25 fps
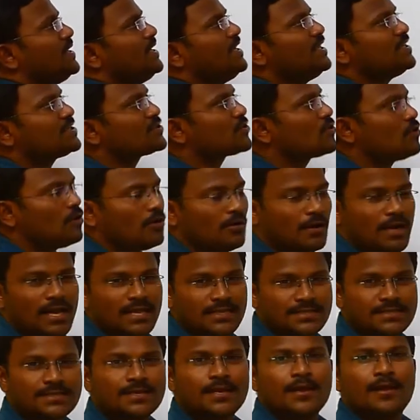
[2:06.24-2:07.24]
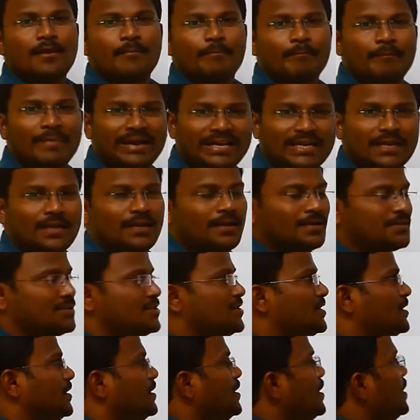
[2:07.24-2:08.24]
is called as
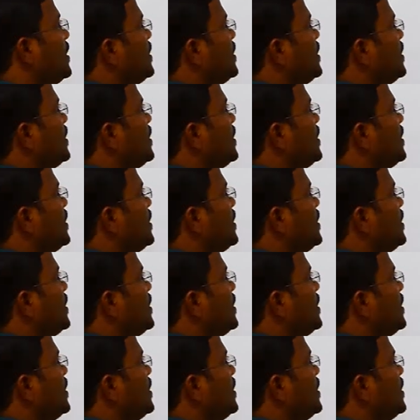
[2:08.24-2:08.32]
metallurgy.